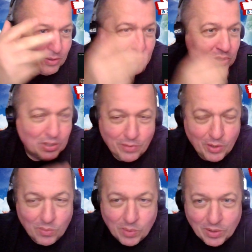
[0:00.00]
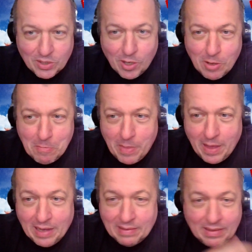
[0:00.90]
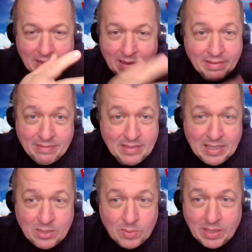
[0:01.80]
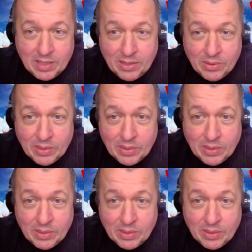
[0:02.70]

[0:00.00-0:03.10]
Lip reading: searching for your words, and that's what they do.